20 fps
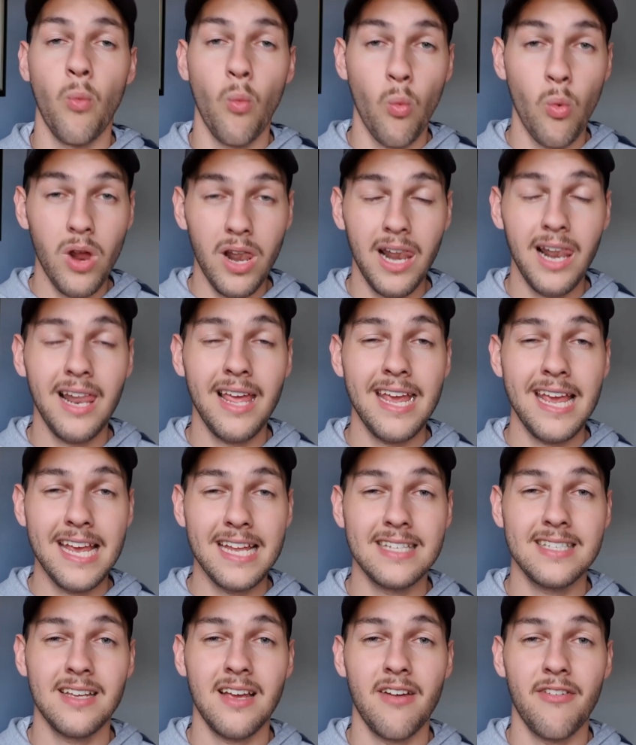Will
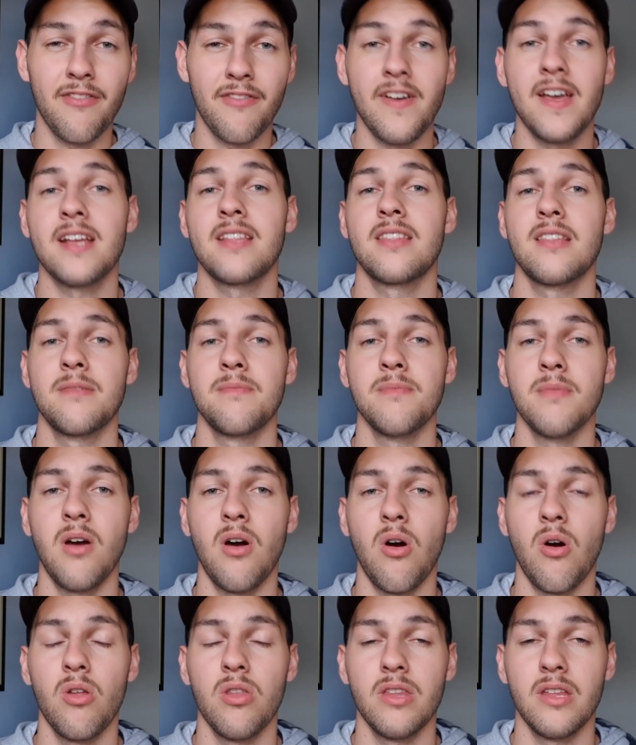it affect them
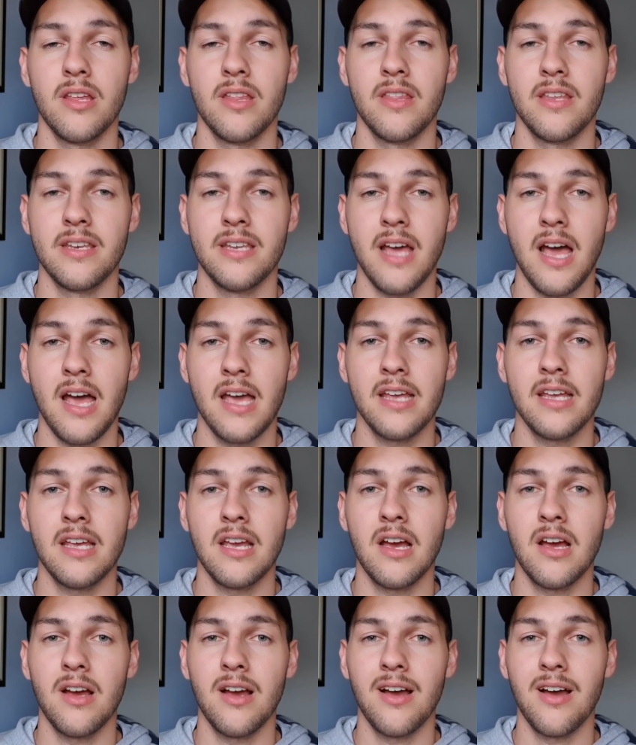on the day
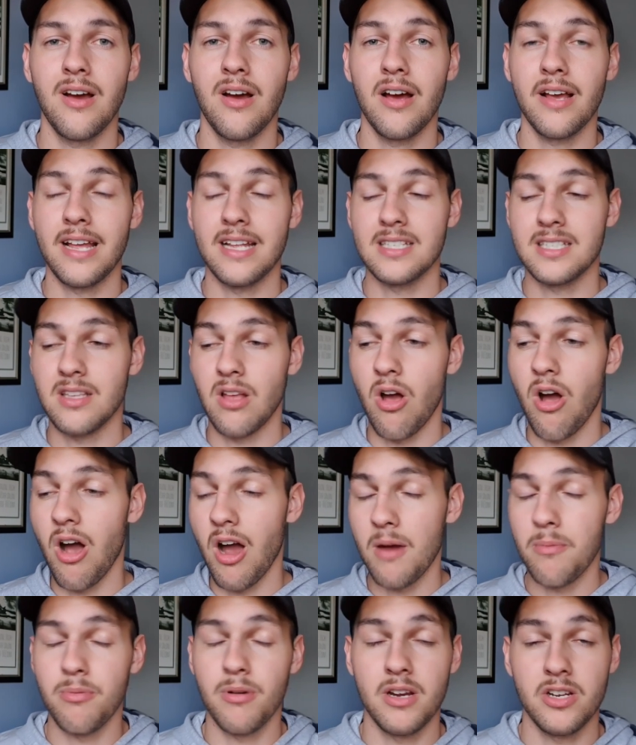against the
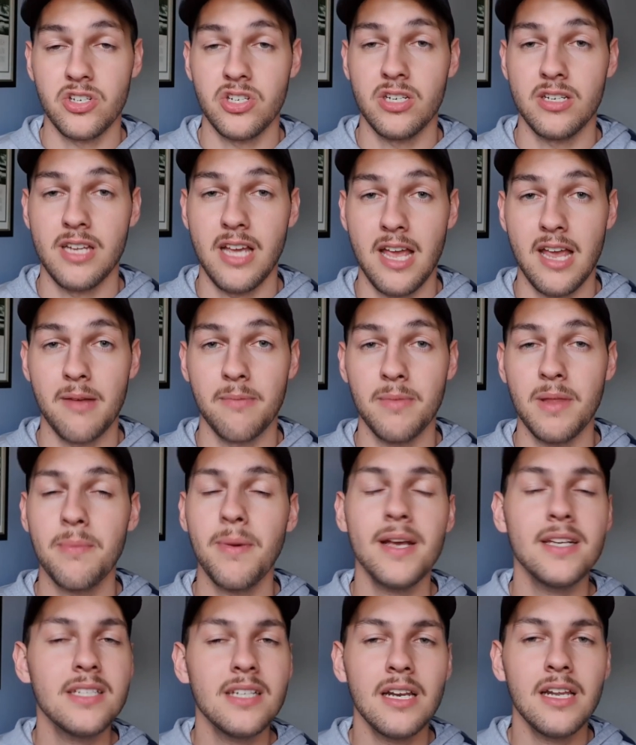high-pressure team? They're
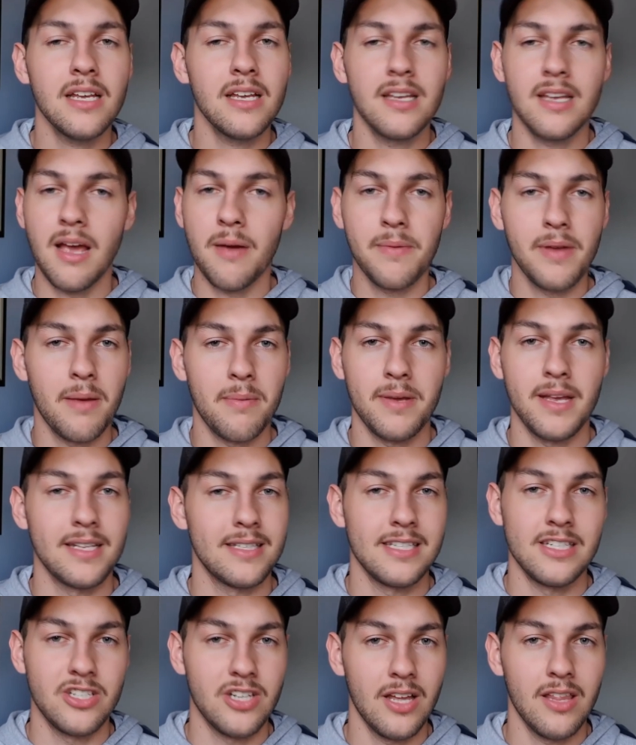basically coming up
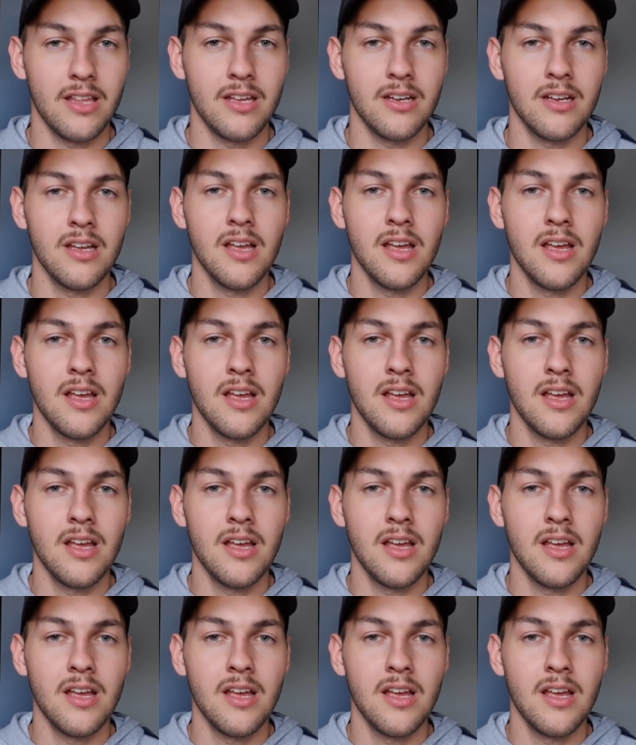against each other,